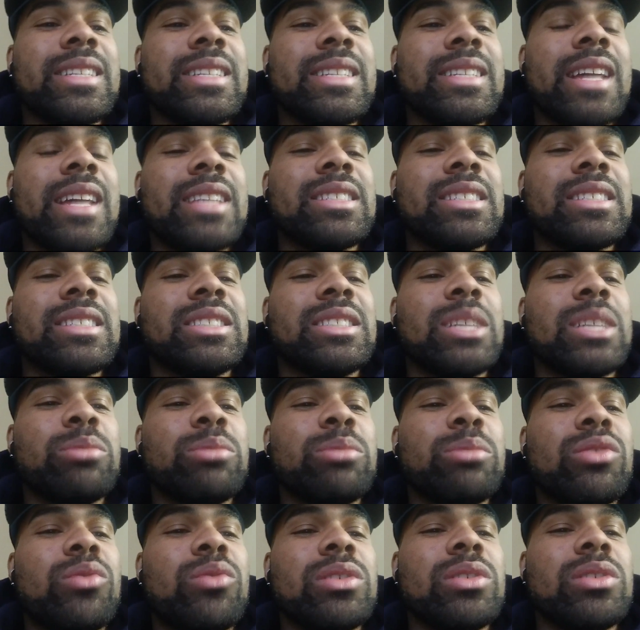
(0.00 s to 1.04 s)
and I just
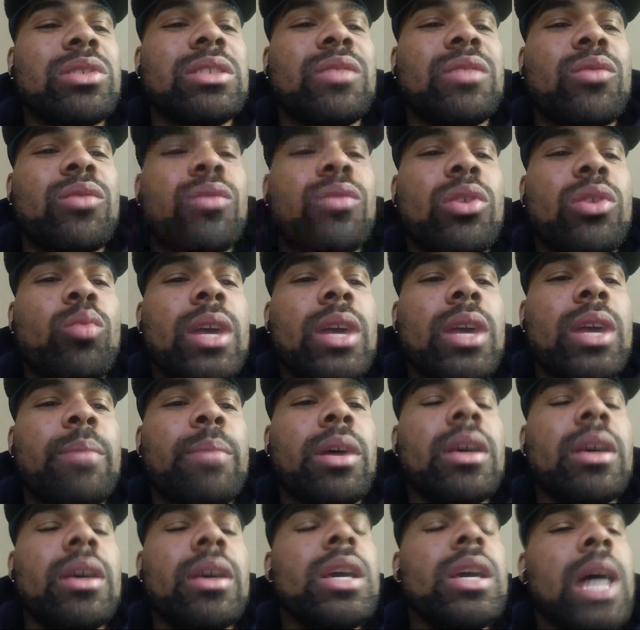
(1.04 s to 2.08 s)
jumped across it the wrong way.
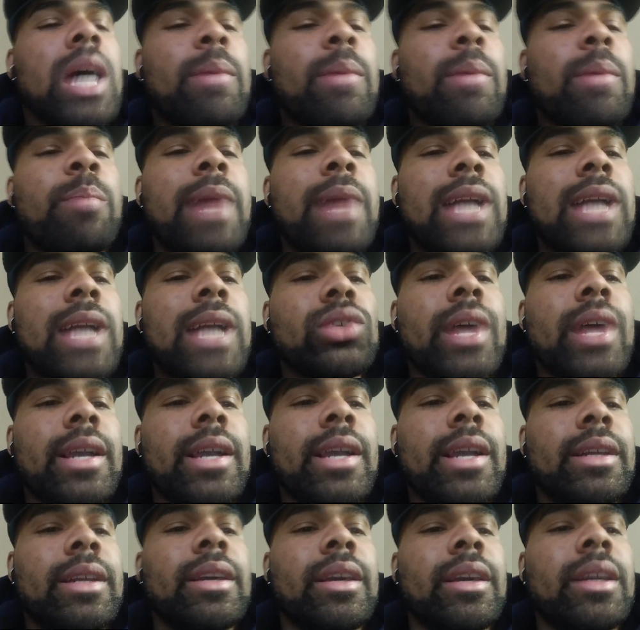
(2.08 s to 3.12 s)
But I'm going to
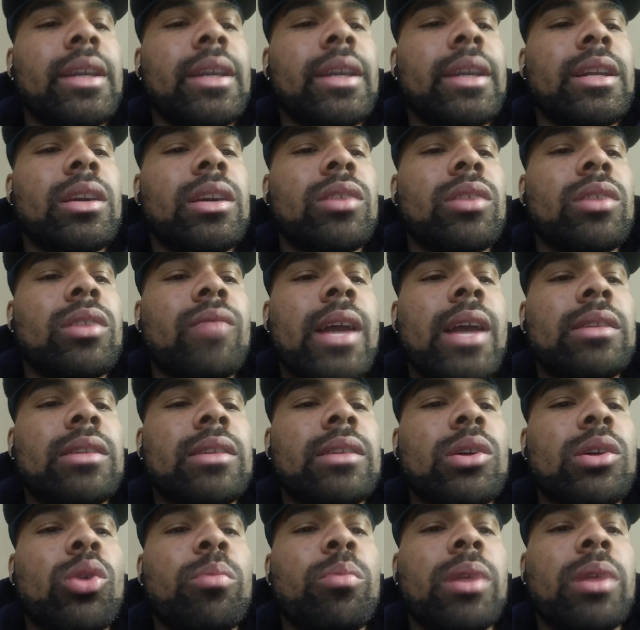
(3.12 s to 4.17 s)
backtrack it and get it correct,
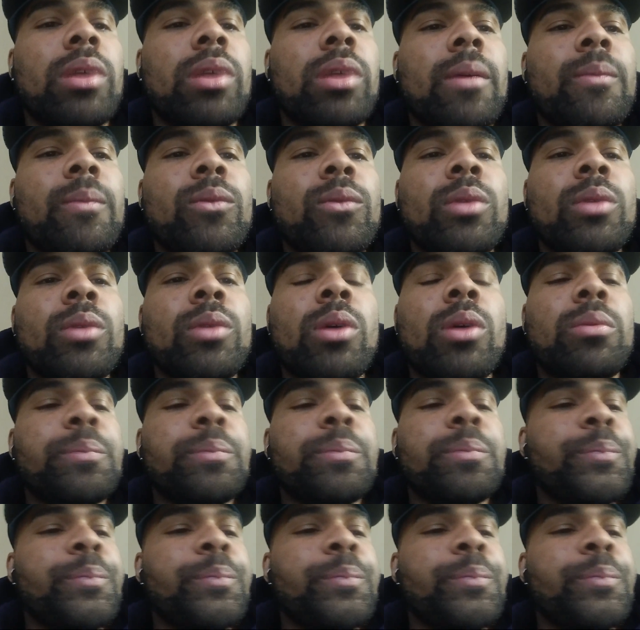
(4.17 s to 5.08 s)
though. But, you know,